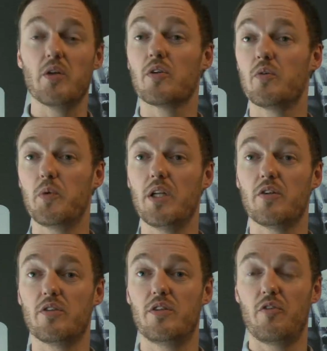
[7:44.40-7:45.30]

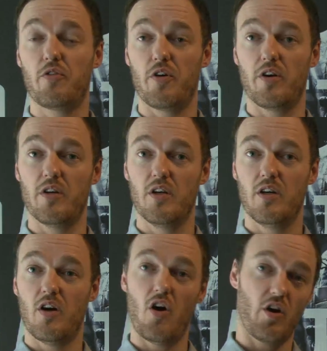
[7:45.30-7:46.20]
don't differ
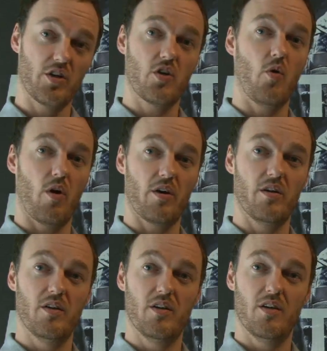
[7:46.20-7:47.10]
hardcore
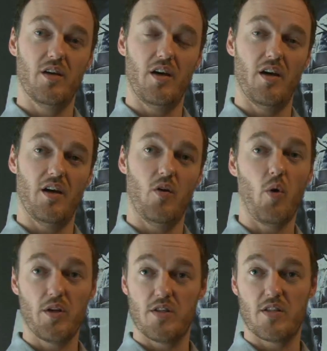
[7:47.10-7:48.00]

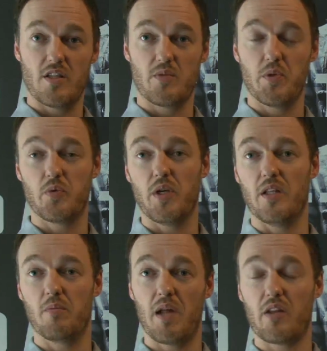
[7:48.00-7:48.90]
audiences
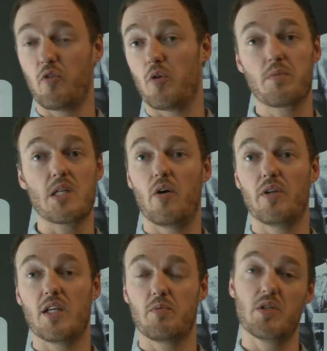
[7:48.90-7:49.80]
between the platforms nowadays.